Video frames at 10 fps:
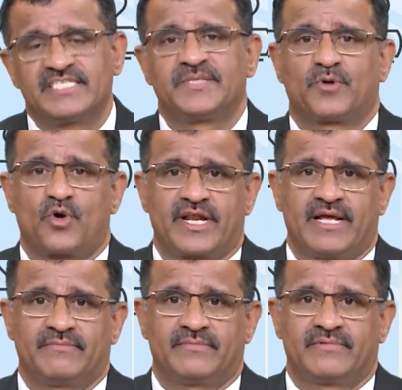
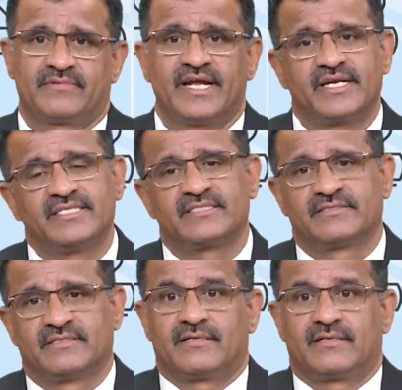program, that is
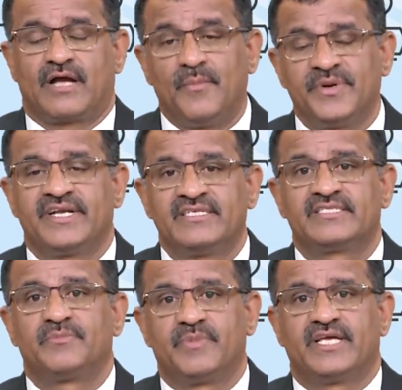
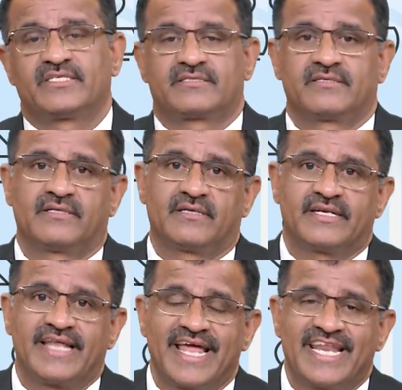competency based
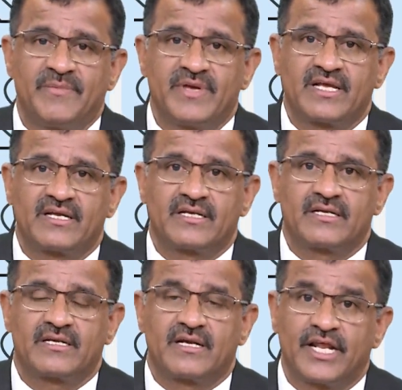dynamic
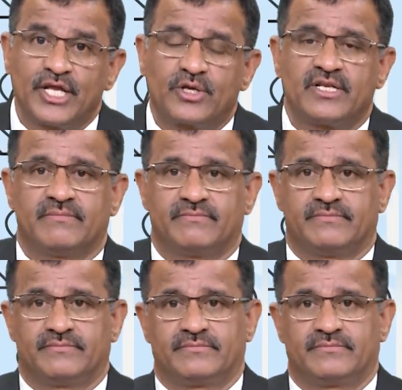curriculum.